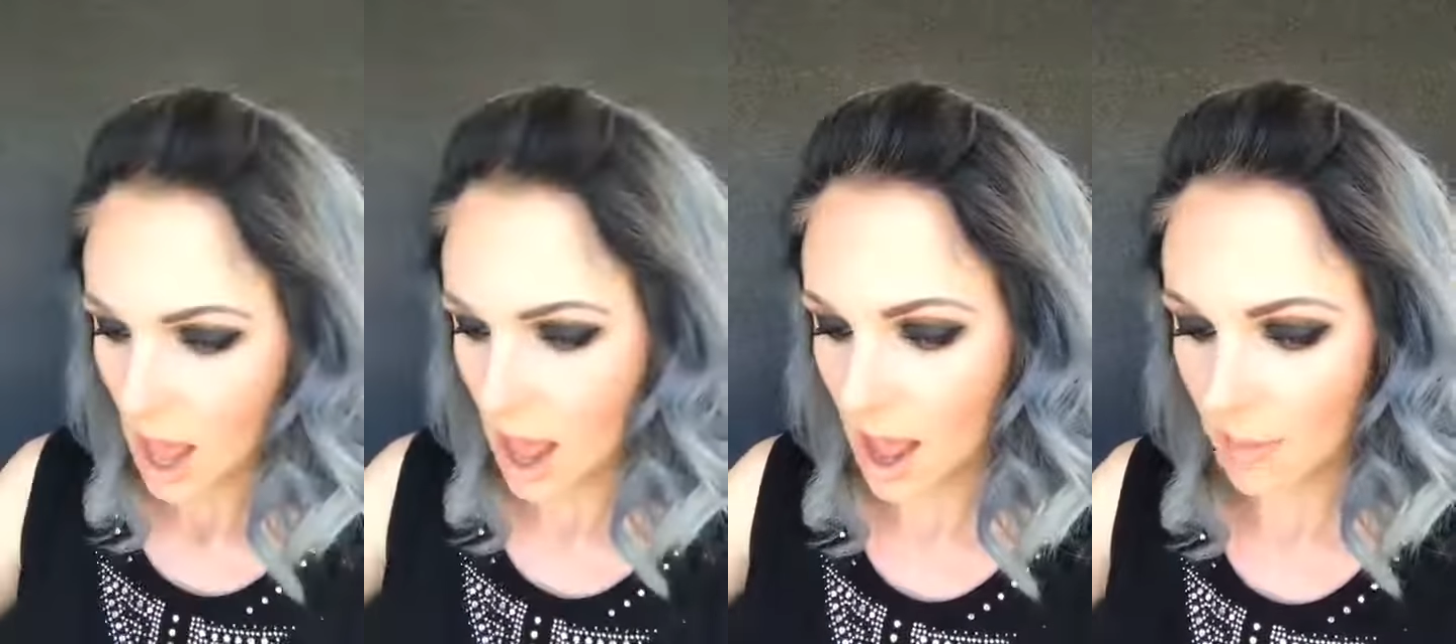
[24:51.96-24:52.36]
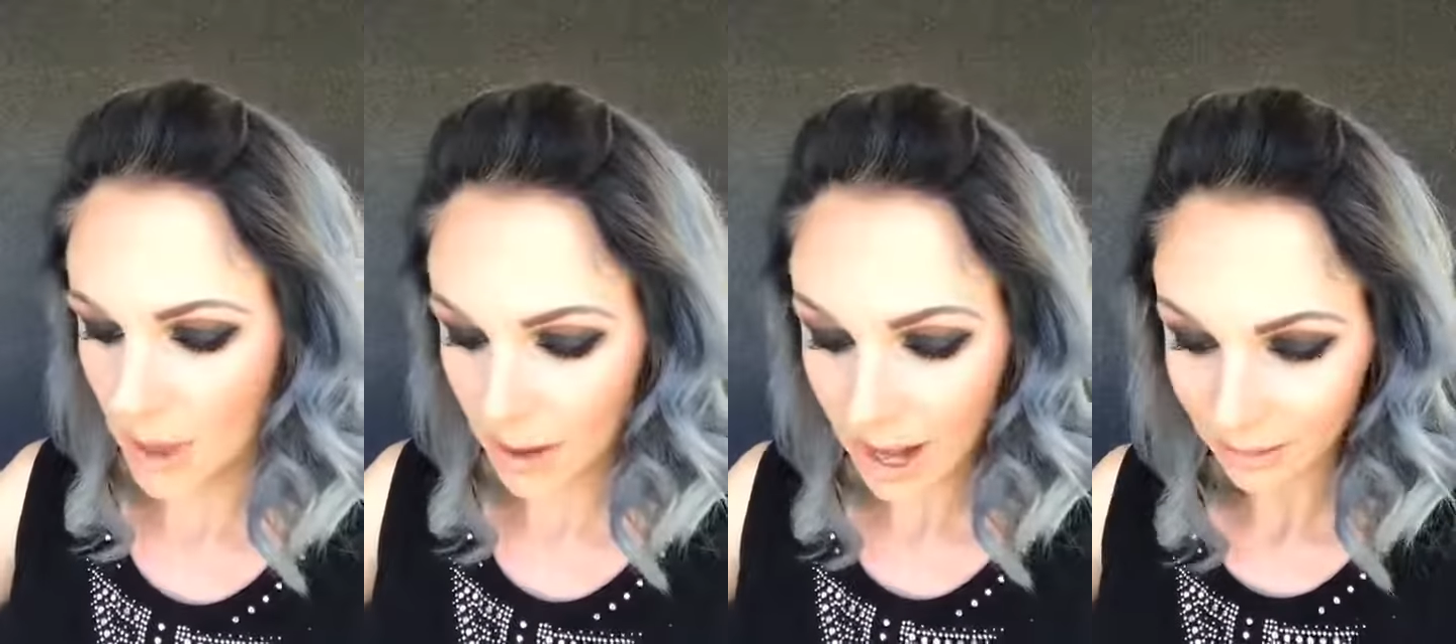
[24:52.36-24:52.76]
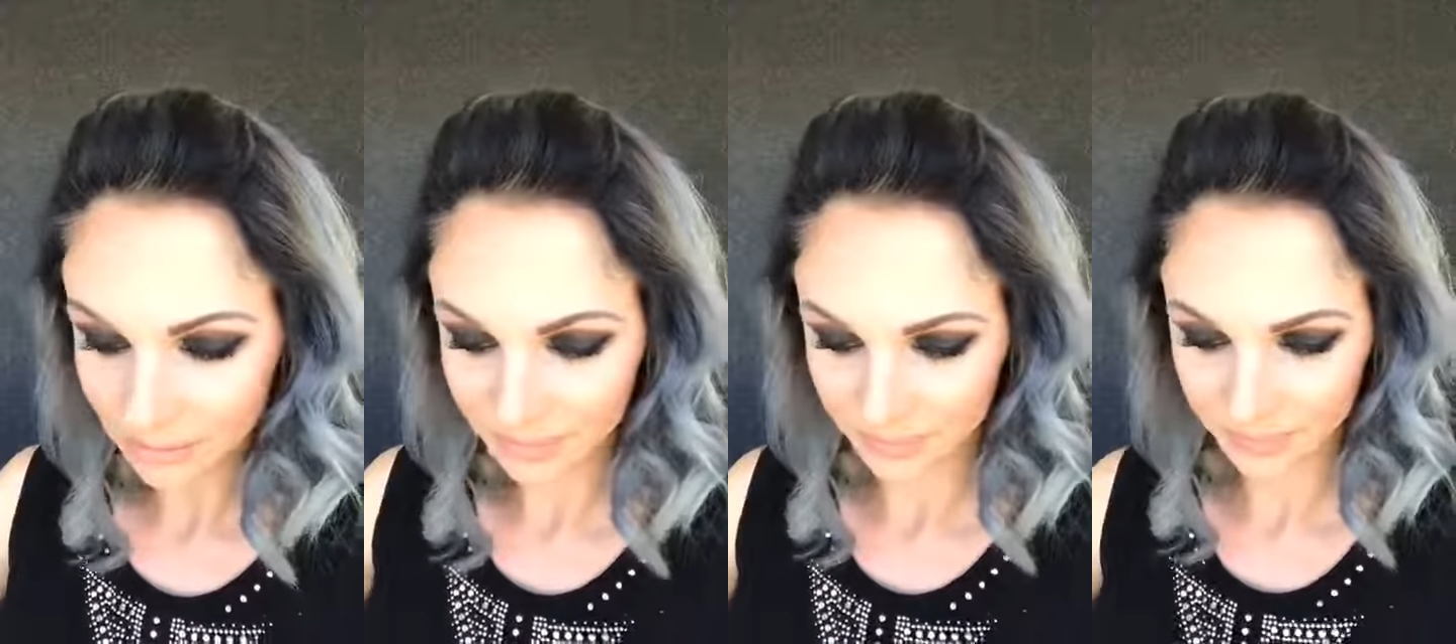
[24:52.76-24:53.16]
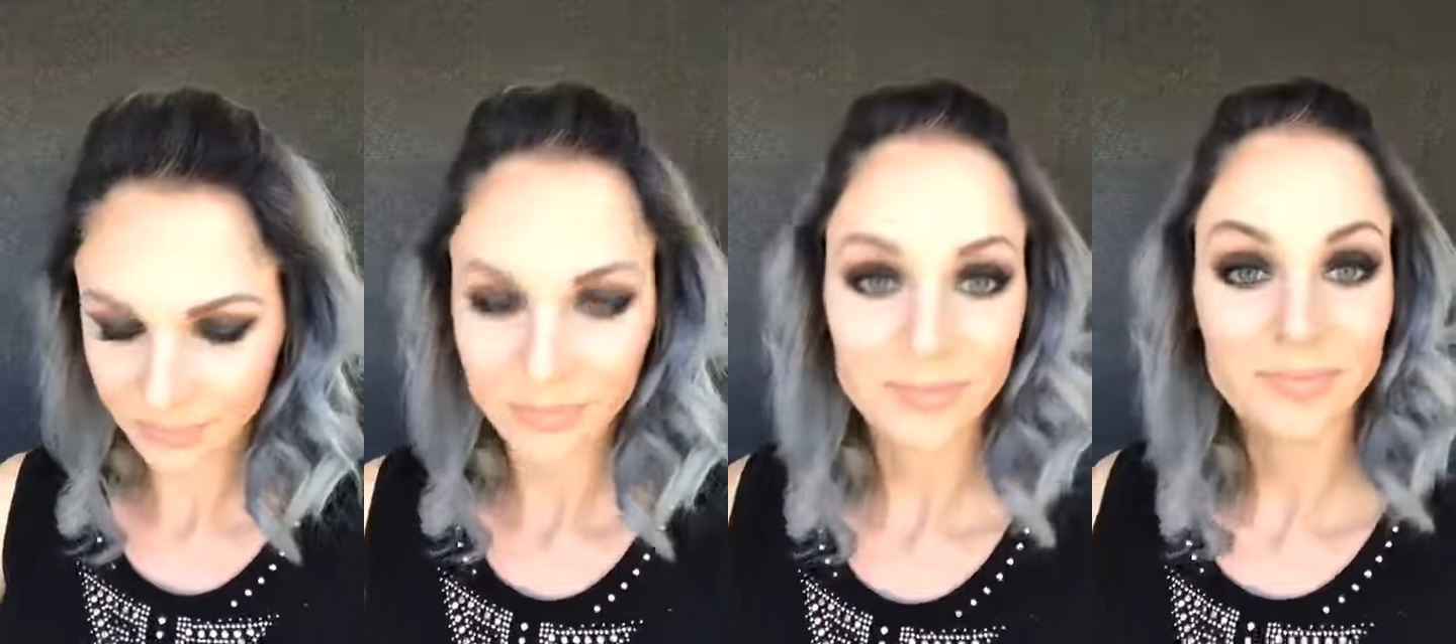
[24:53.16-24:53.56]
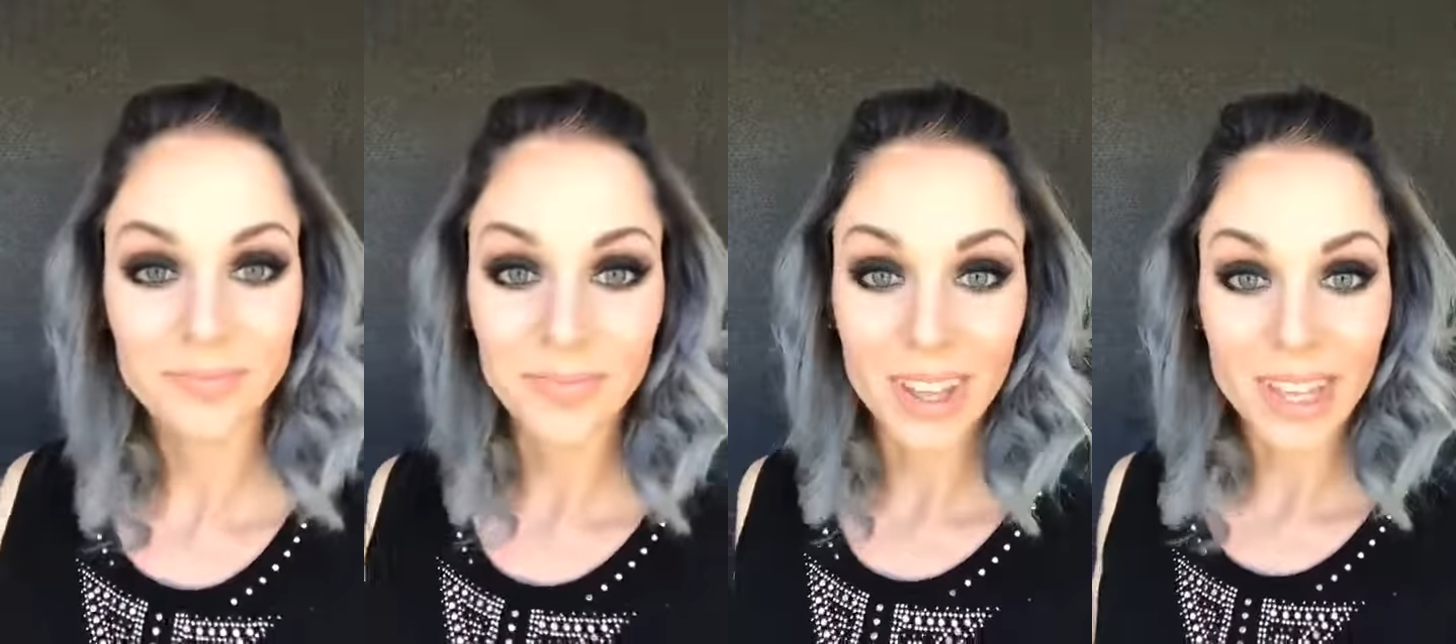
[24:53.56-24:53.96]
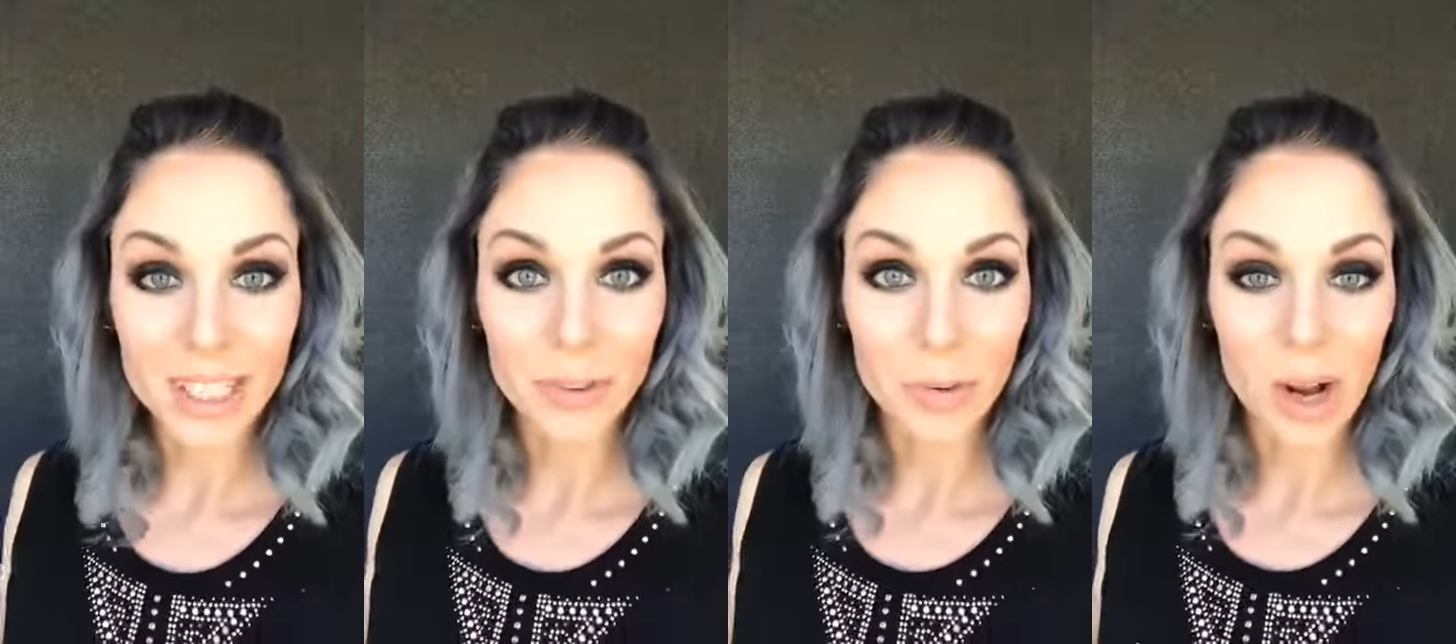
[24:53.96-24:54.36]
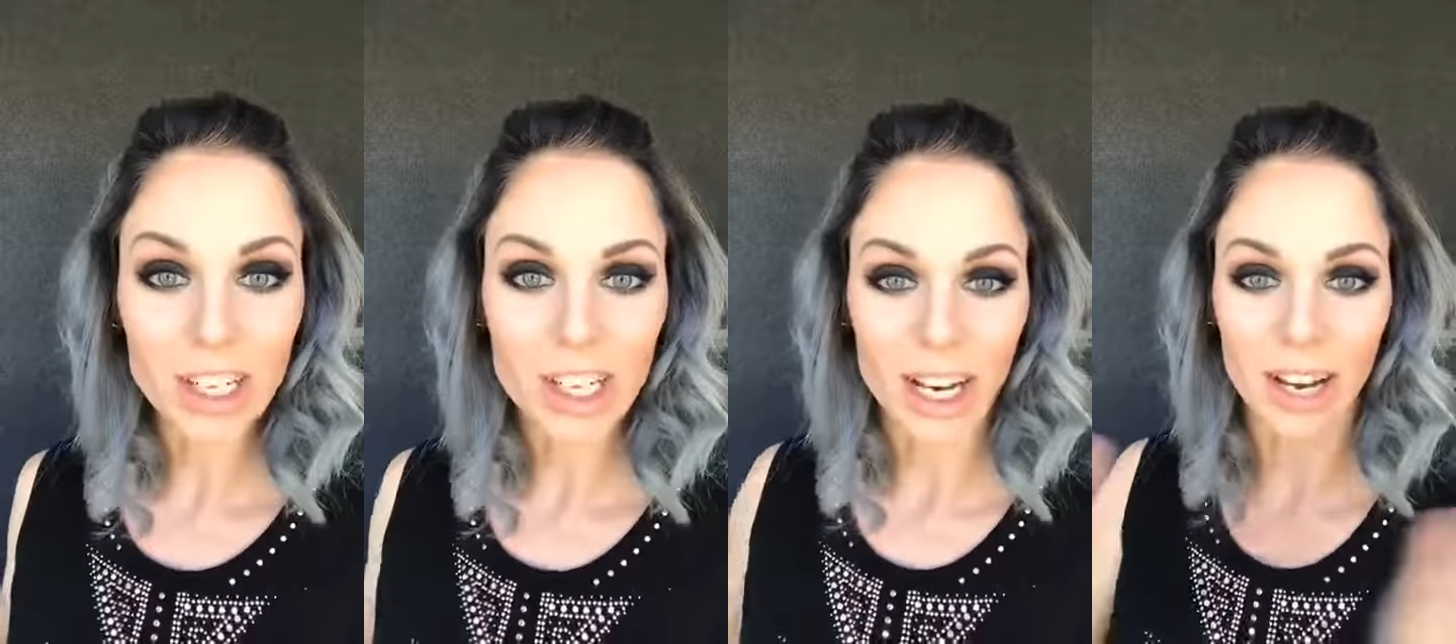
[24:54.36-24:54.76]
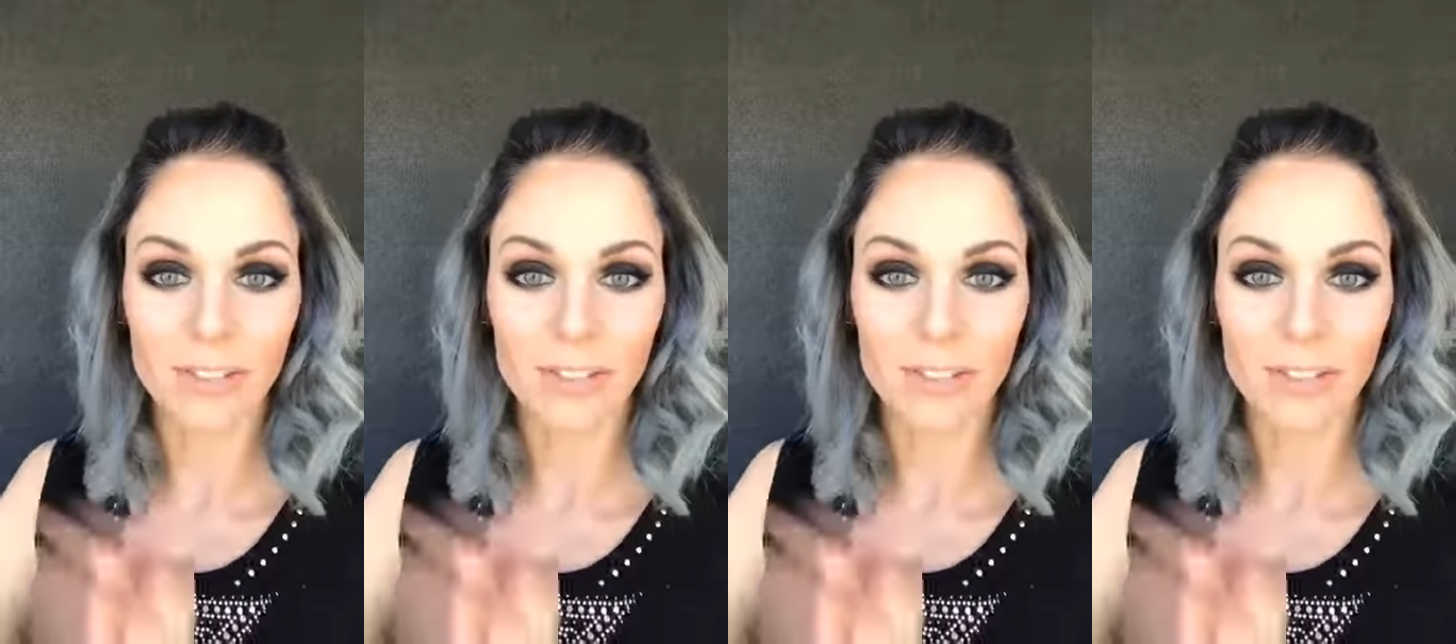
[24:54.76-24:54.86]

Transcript: Okay. Thanks for watching.